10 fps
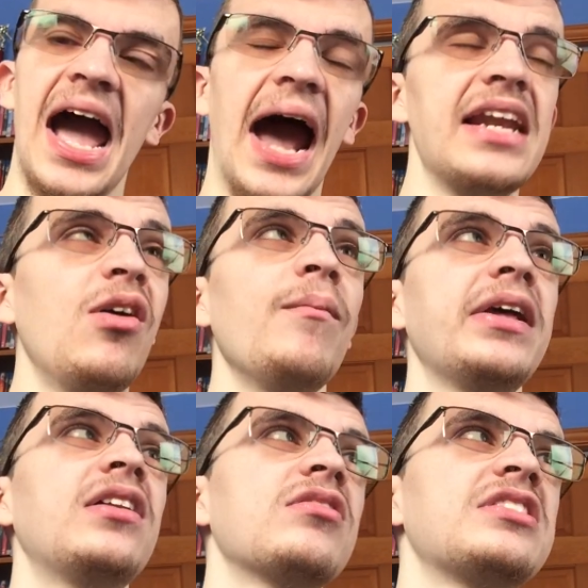I know I'm
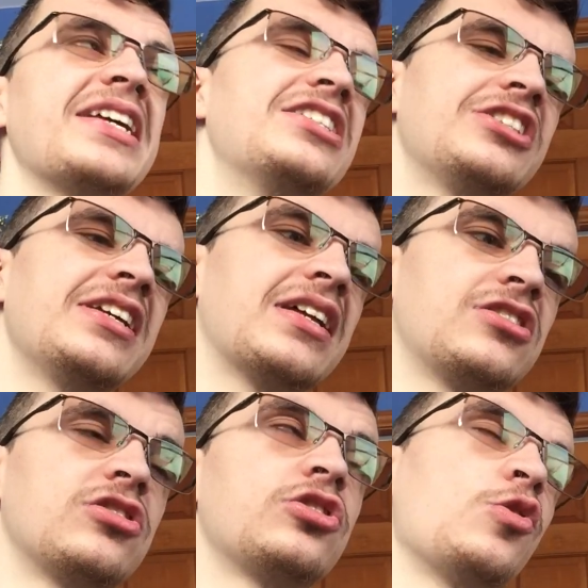being a little stingy, and
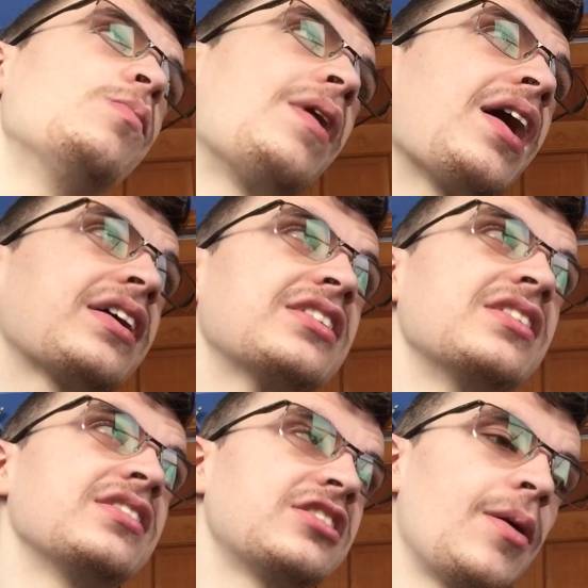it's just $2
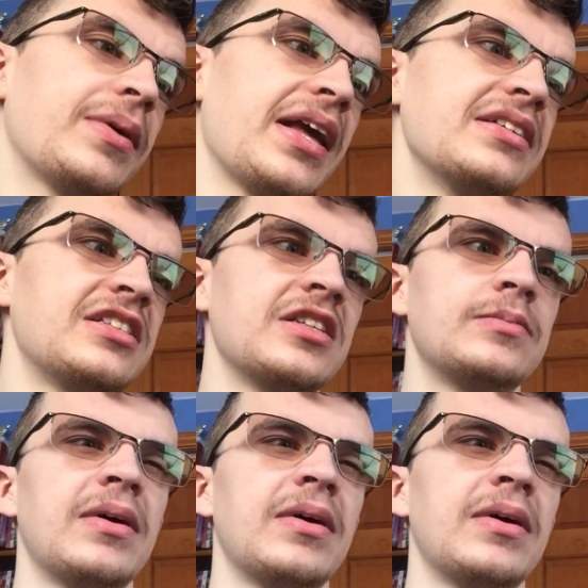in some cases.